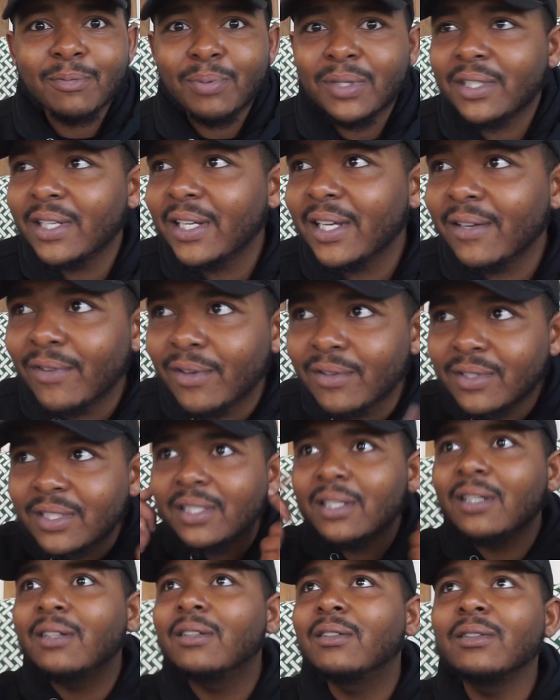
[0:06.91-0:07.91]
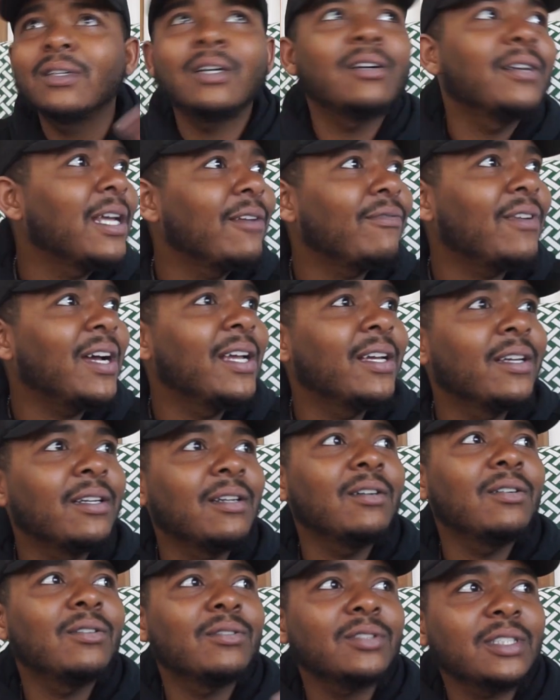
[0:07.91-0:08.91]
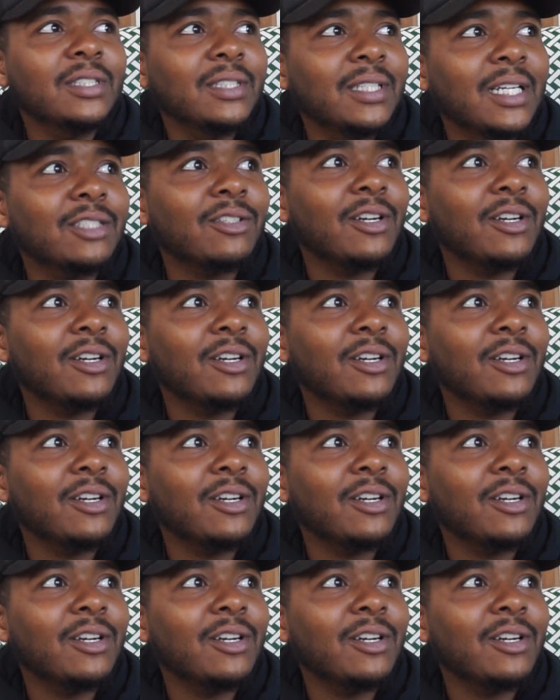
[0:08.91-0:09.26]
Put your headphones in. Oh, they fighting. Oh shit, that's